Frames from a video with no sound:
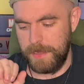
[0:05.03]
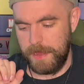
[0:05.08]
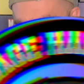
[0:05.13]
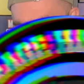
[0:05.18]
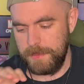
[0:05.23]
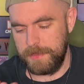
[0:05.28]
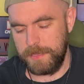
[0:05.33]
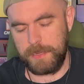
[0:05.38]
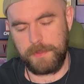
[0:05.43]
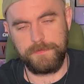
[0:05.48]

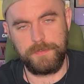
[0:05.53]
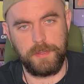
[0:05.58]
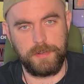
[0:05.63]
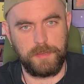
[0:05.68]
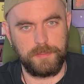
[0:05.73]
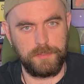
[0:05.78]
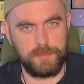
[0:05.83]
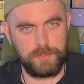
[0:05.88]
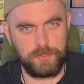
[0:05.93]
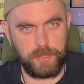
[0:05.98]
anything I've done
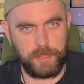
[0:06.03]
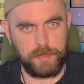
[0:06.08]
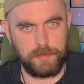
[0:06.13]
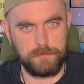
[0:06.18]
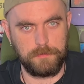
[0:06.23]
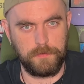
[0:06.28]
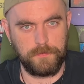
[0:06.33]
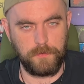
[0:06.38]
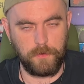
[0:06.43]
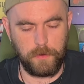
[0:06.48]
on this channel
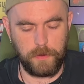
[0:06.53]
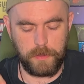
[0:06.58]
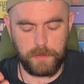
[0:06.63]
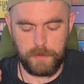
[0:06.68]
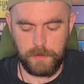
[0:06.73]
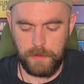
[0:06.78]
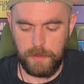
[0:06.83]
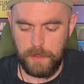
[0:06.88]
before,